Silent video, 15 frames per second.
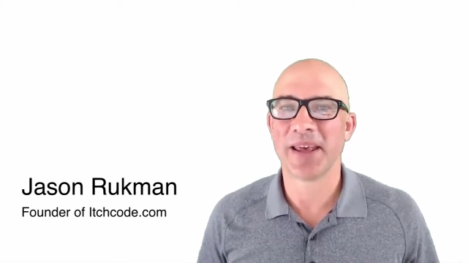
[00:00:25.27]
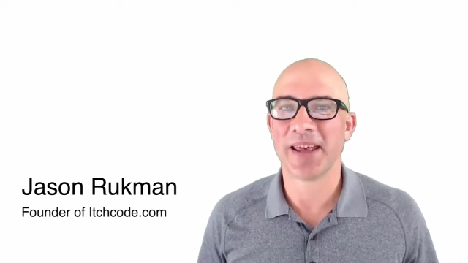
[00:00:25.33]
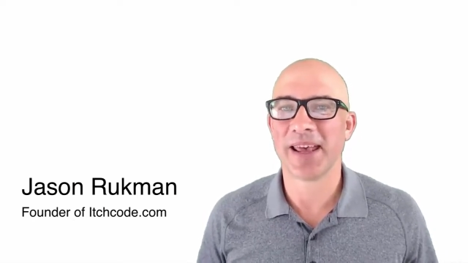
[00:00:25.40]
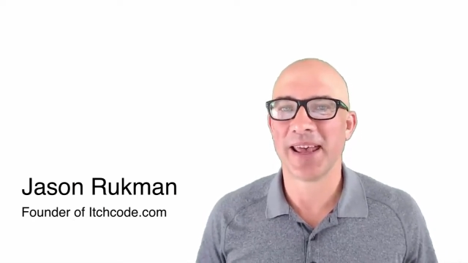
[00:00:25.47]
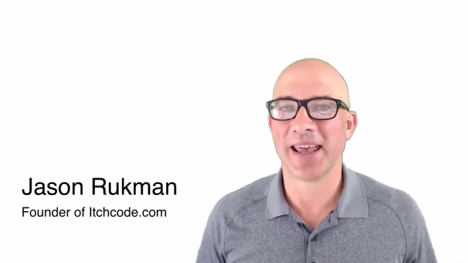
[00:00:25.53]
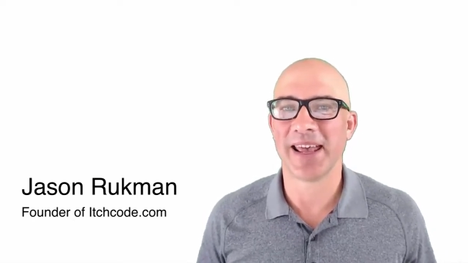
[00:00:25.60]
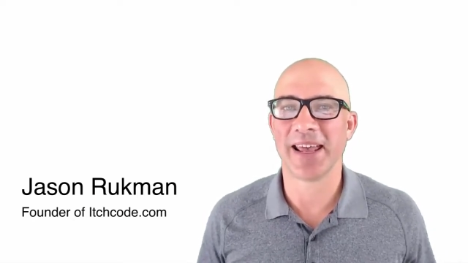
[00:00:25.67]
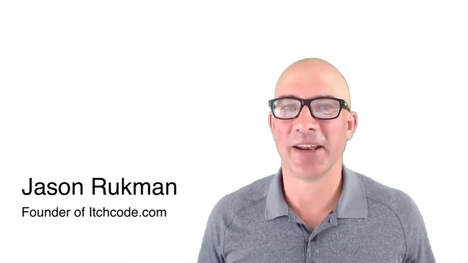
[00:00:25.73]

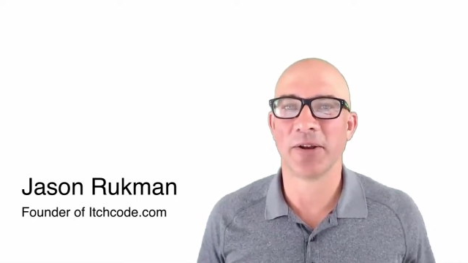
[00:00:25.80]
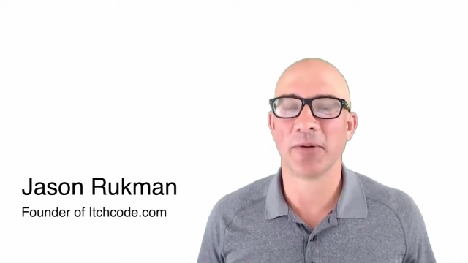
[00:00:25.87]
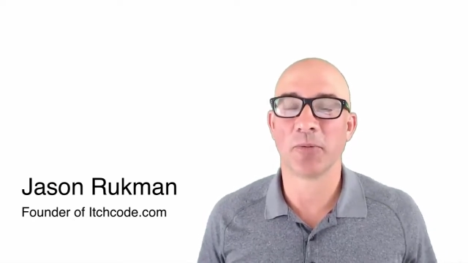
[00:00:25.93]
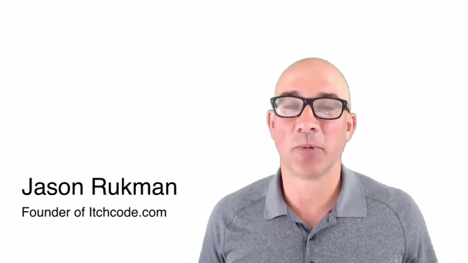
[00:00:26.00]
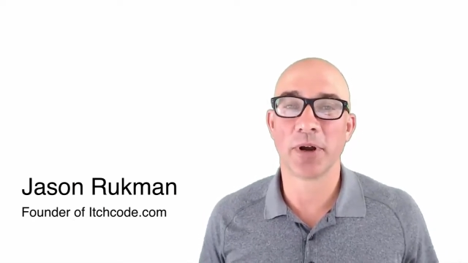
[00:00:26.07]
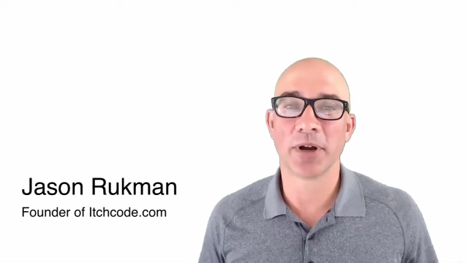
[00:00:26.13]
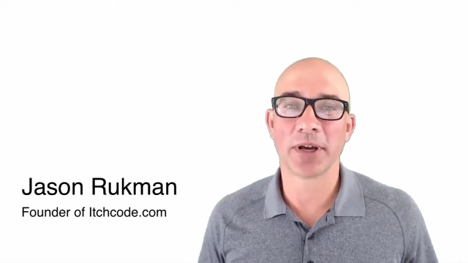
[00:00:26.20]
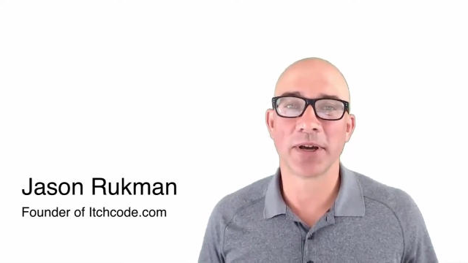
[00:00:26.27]
And
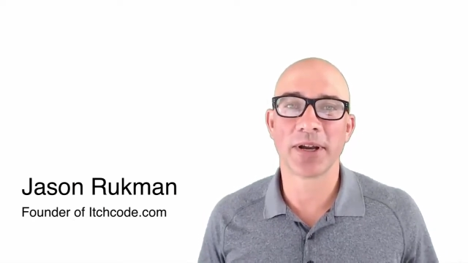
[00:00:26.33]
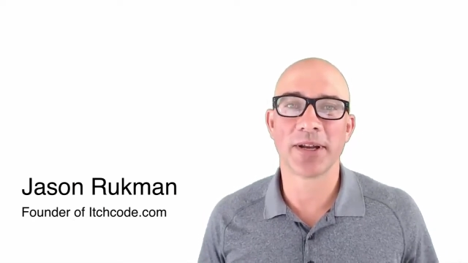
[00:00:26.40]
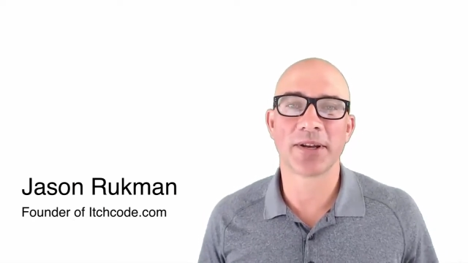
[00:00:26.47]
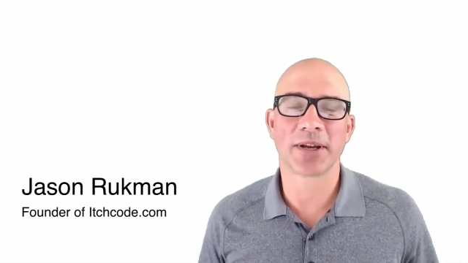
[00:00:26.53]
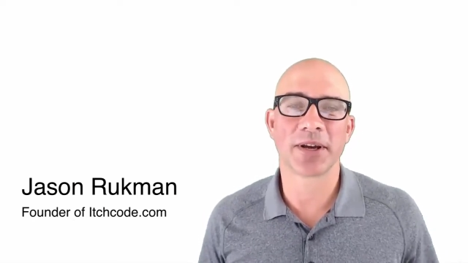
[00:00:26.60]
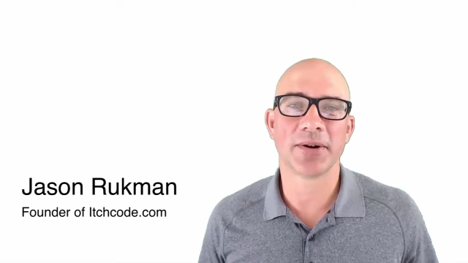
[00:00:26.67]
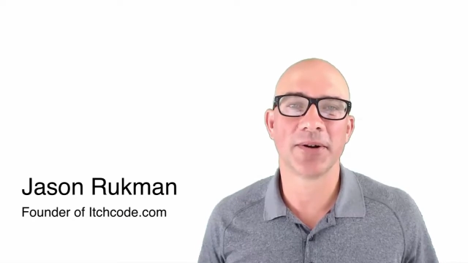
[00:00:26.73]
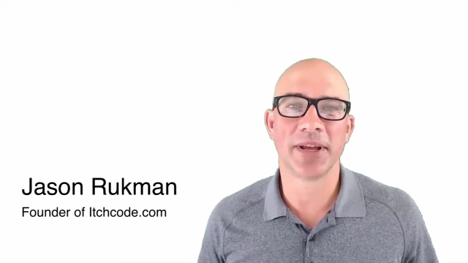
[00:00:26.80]
when I got into
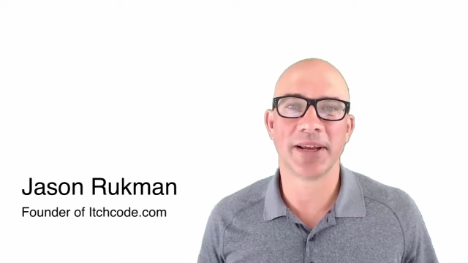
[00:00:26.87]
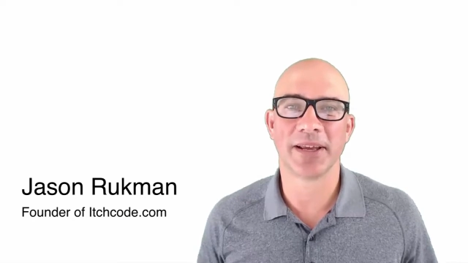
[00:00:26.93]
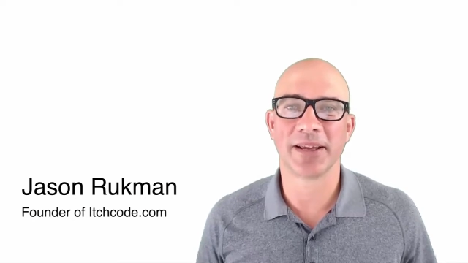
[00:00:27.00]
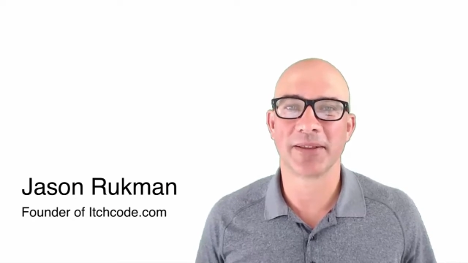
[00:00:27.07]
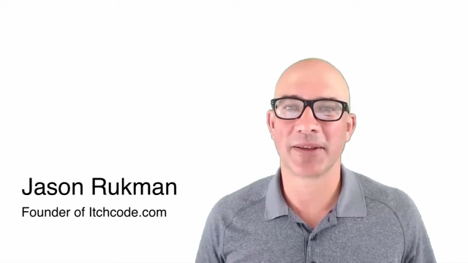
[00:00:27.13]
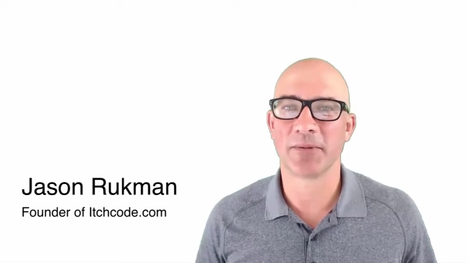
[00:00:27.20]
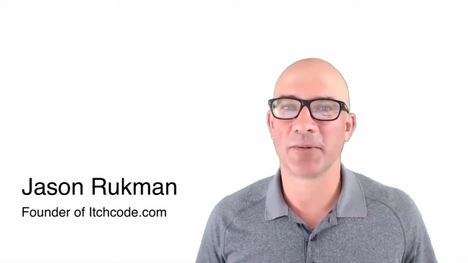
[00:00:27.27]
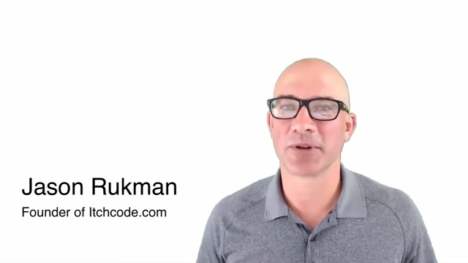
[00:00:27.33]
coding,
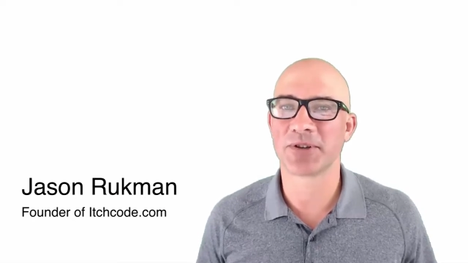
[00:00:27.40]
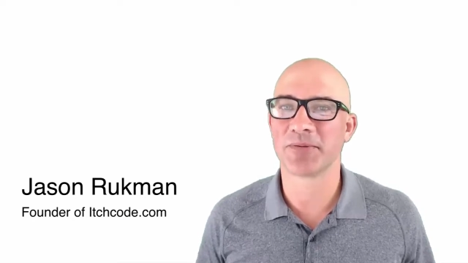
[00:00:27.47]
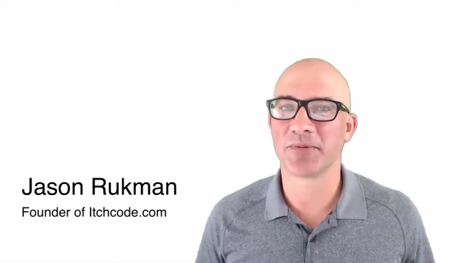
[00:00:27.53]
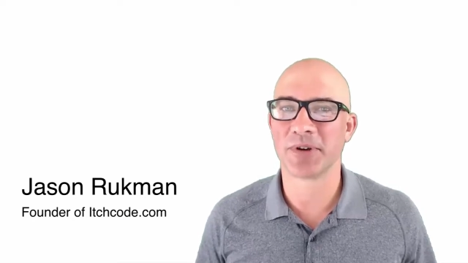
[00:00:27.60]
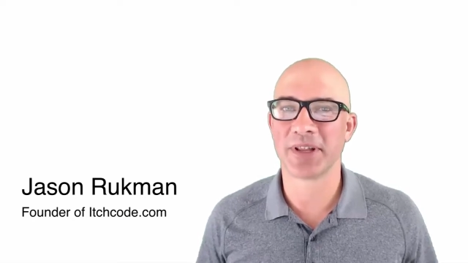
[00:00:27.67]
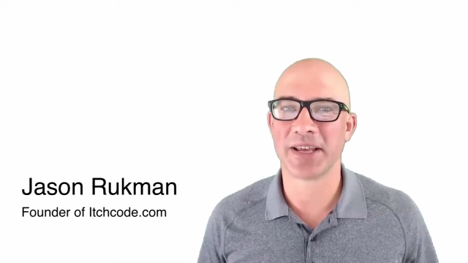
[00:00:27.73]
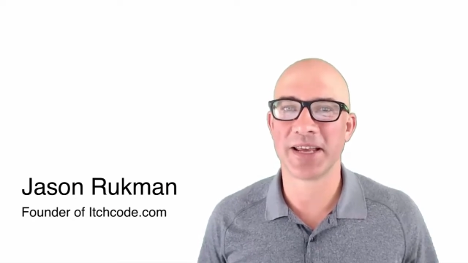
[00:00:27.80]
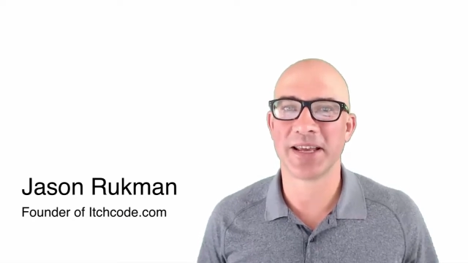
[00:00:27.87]
there wasn't
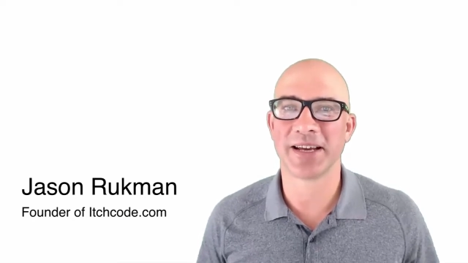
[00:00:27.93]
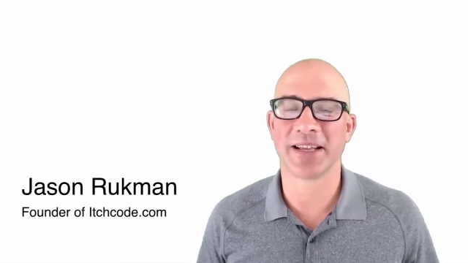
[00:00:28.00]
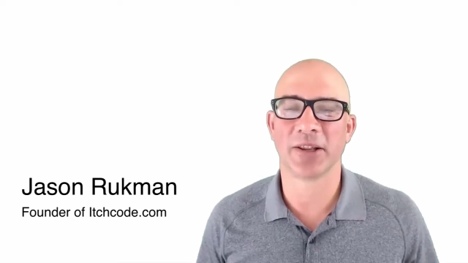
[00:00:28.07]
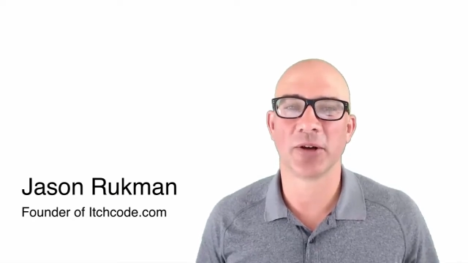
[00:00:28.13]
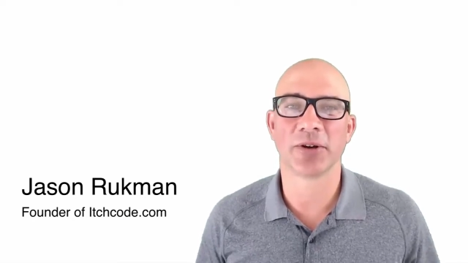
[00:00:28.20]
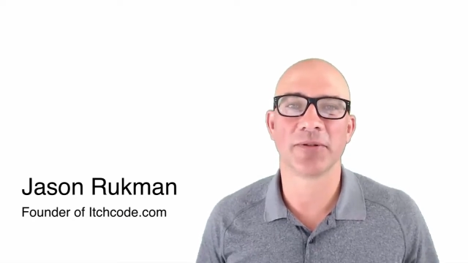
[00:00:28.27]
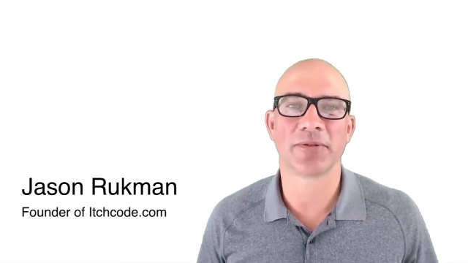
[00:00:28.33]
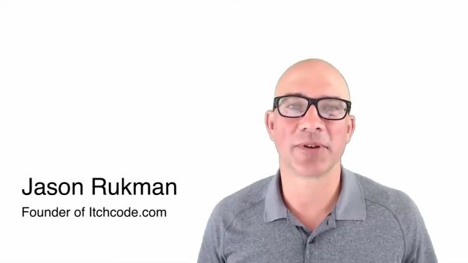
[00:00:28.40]
really a
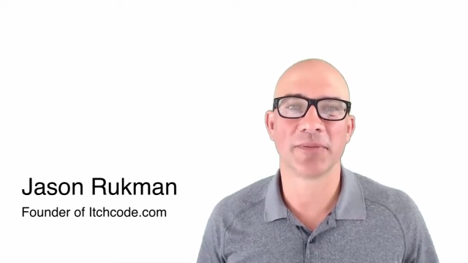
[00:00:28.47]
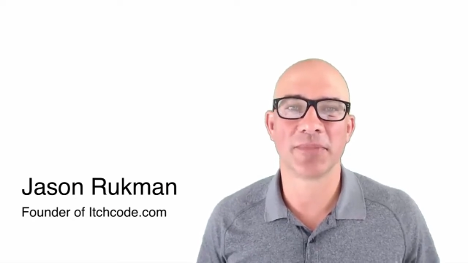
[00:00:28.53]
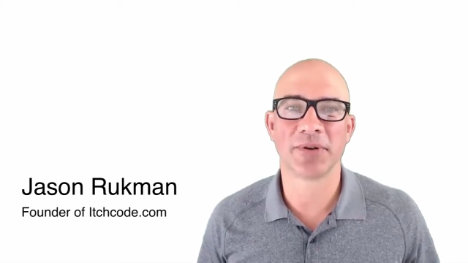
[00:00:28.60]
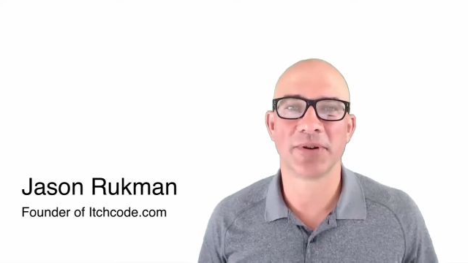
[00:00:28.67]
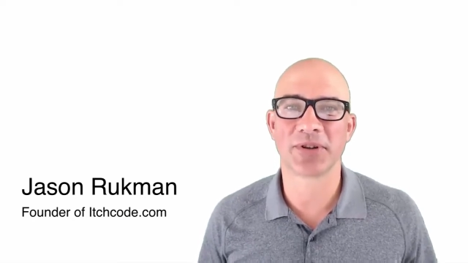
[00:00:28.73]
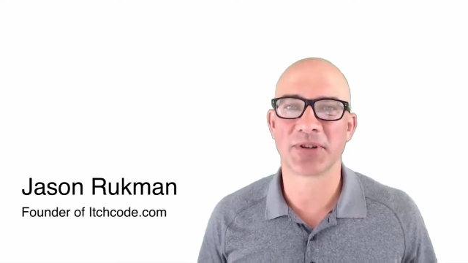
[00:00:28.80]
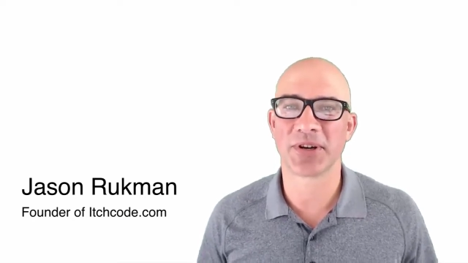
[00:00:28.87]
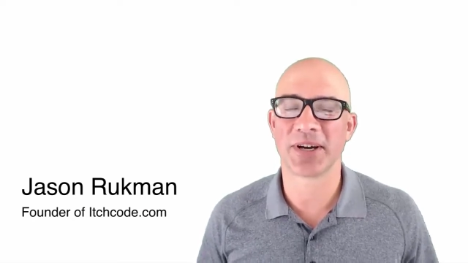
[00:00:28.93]
lot of computer
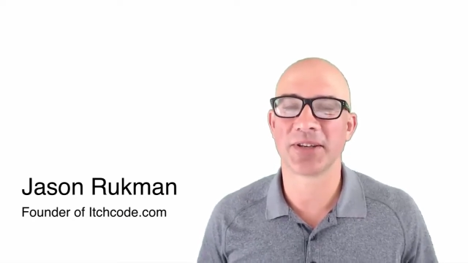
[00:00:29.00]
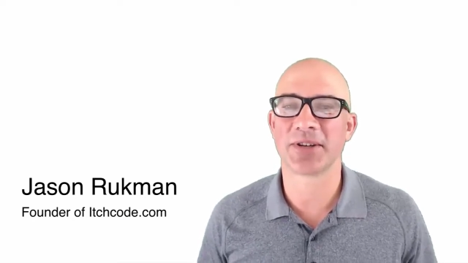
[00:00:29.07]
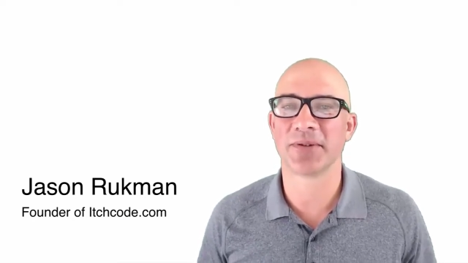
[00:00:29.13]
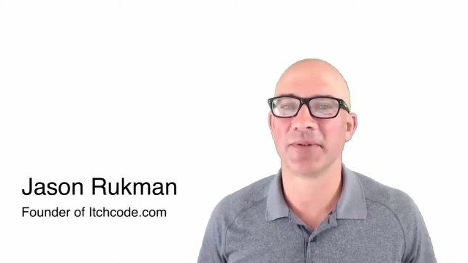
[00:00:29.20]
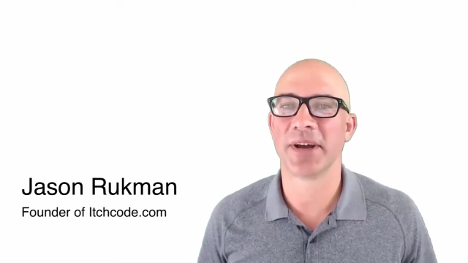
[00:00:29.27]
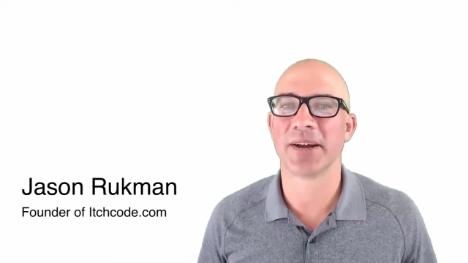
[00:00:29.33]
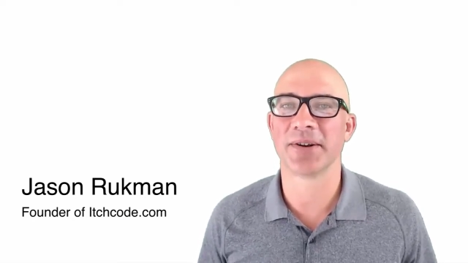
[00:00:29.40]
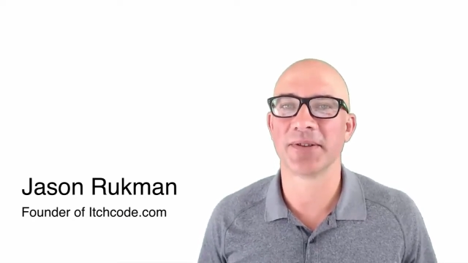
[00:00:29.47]
science
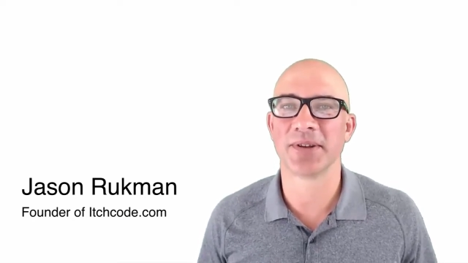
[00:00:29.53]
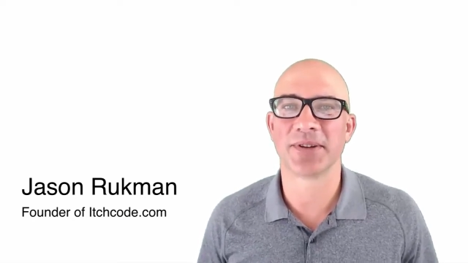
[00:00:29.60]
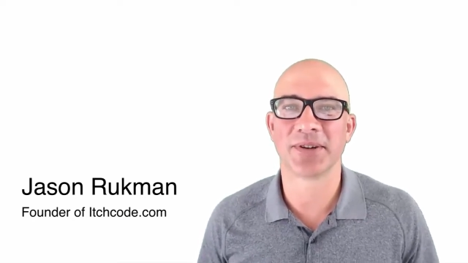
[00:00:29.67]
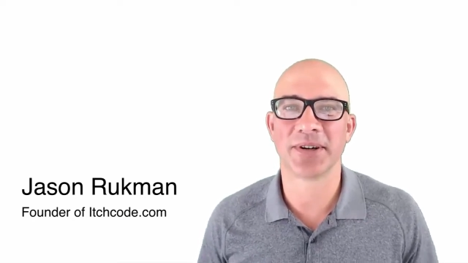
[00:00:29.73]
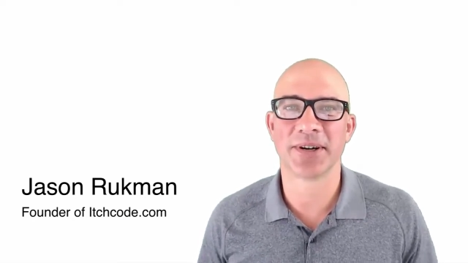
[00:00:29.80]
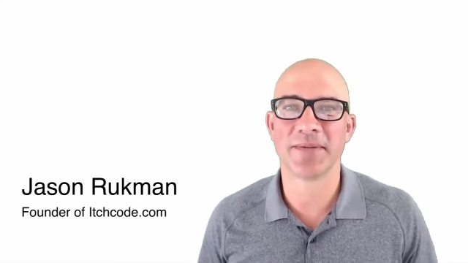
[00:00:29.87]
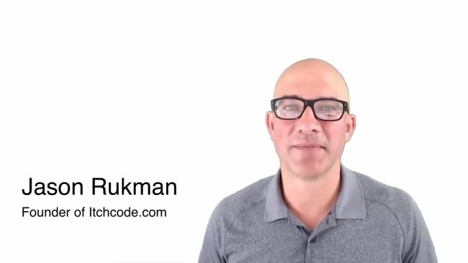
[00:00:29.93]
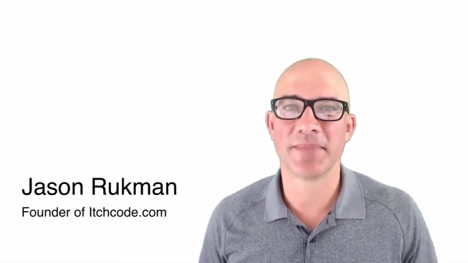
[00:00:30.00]
around at the time,